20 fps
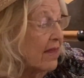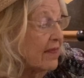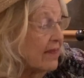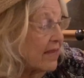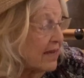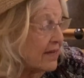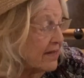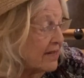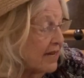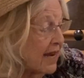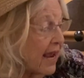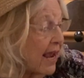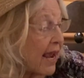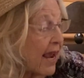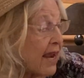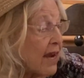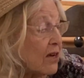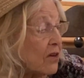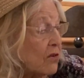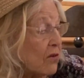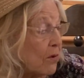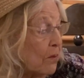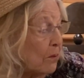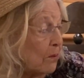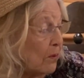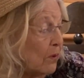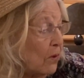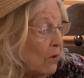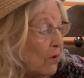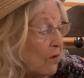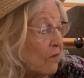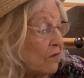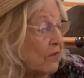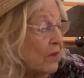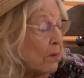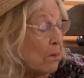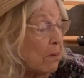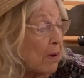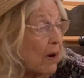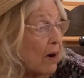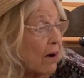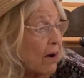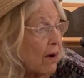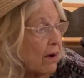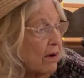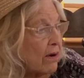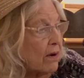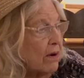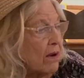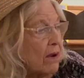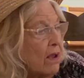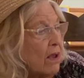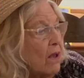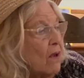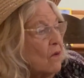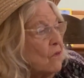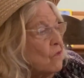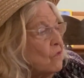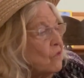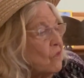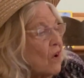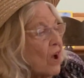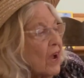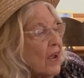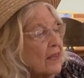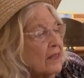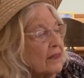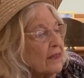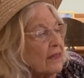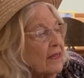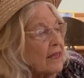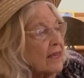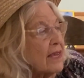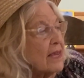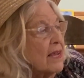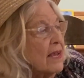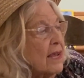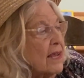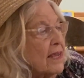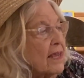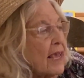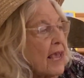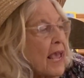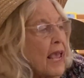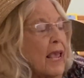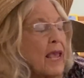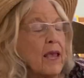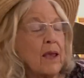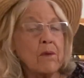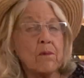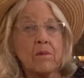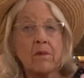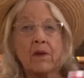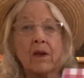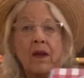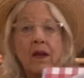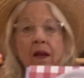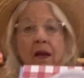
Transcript: the day to move the barn finally came.